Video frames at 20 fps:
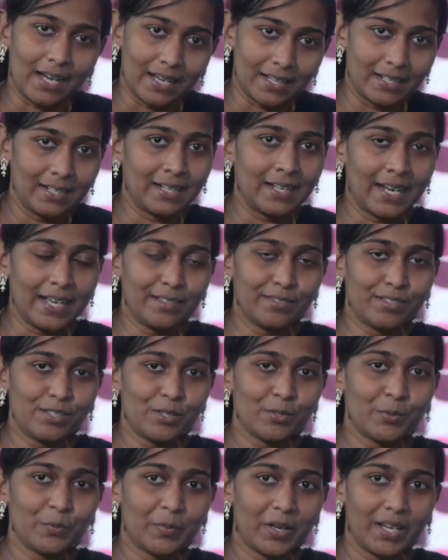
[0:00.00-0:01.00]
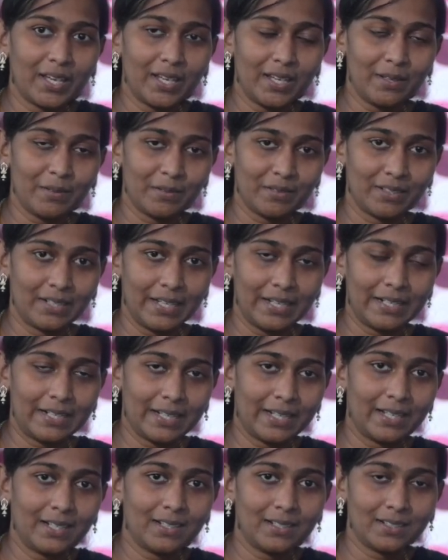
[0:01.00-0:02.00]
next to my
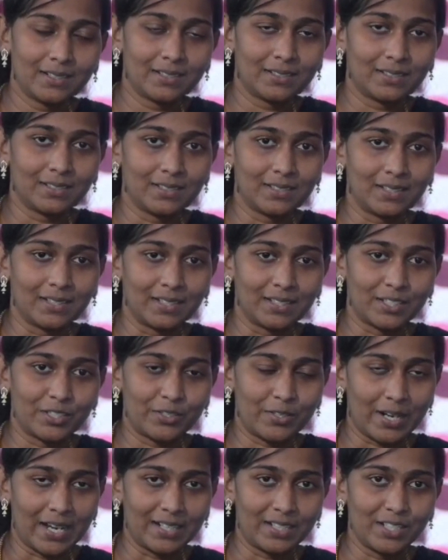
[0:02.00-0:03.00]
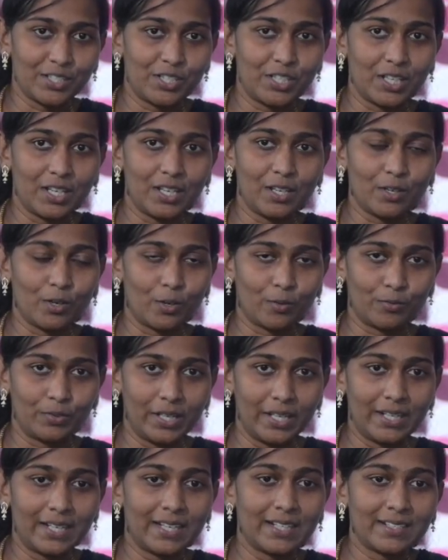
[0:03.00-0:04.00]
detailed strategy of
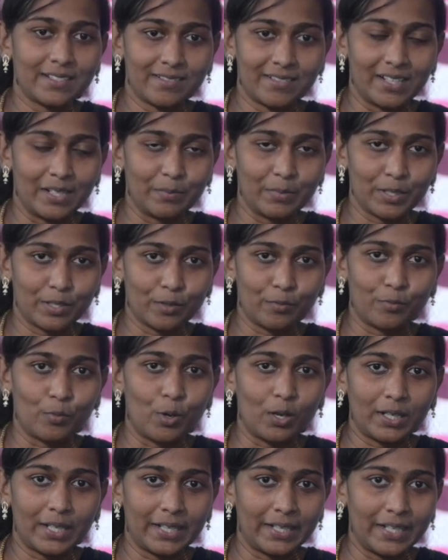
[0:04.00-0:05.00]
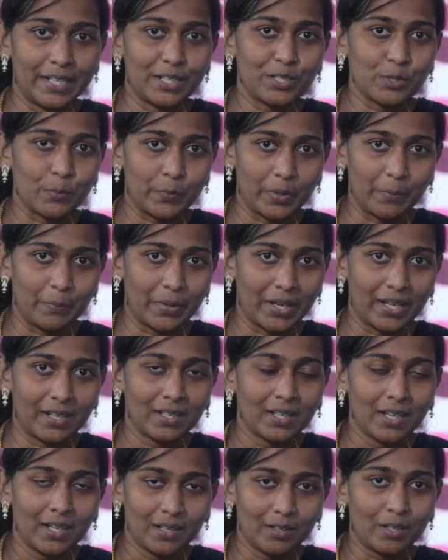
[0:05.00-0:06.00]
detailed syllabus of what I need to
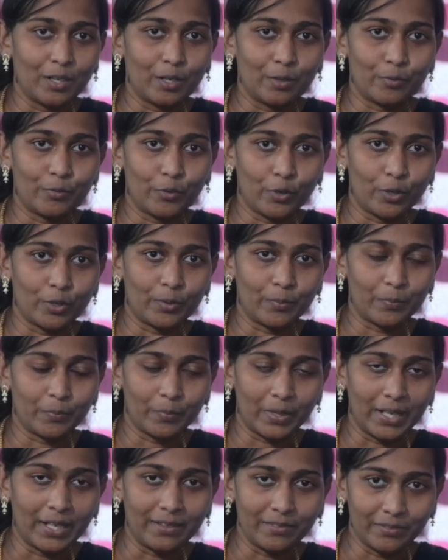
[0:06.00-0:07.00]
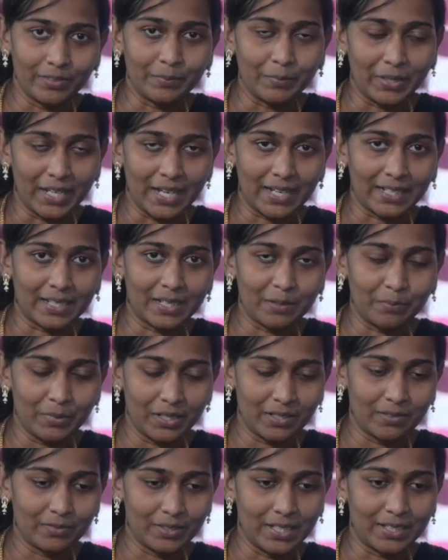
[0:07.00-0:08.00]
prepare for with my
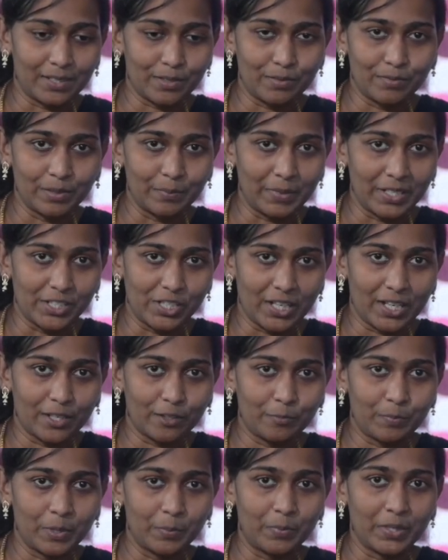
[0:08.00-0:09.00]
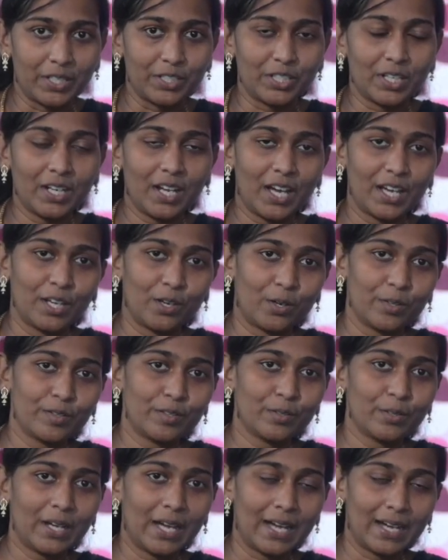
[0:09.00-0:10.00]
academic, that is with my JRF preparation, I
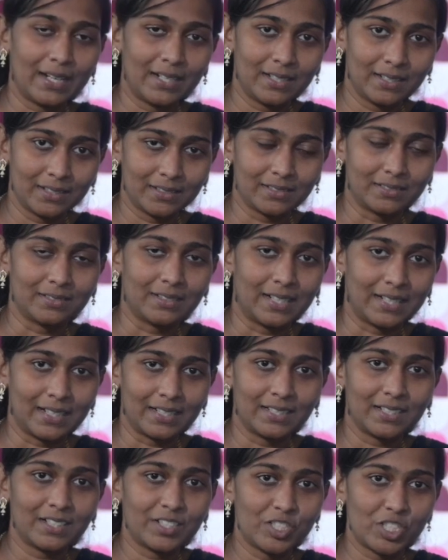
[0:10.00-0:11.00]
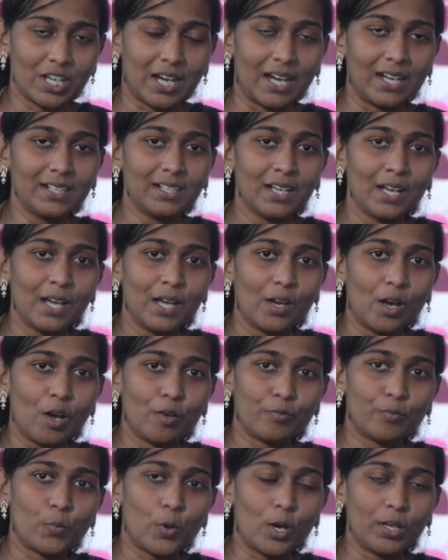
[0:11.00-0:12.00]
also had another chart
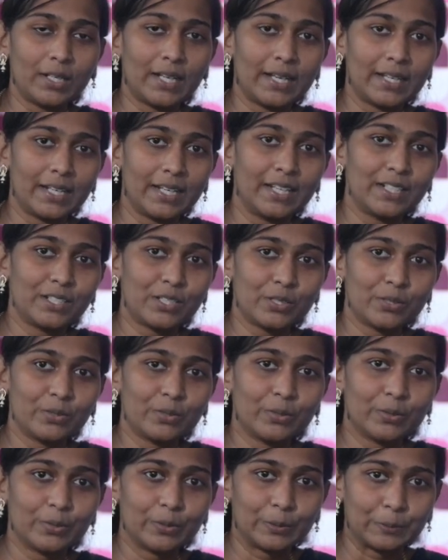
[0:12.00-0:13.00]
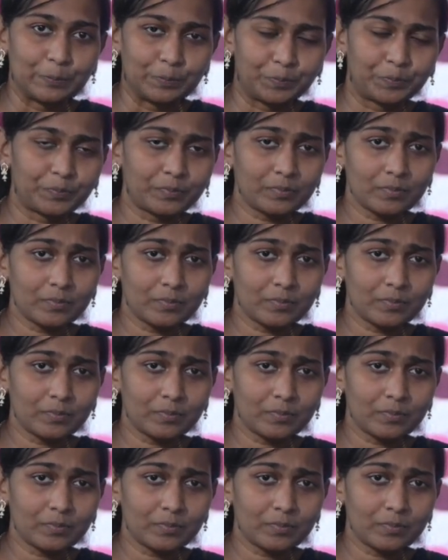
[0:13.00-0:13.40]
of what I need to